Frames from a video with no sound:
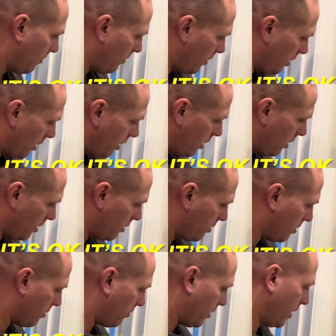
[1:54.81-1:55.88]
And that's
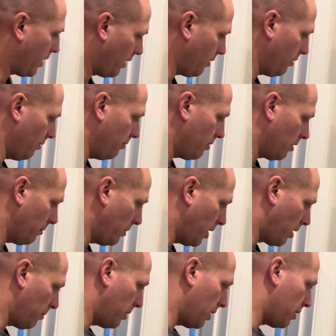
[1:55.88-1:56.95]
all right. You want to make a
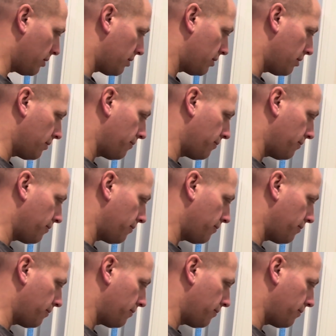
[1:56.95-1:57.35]
mess?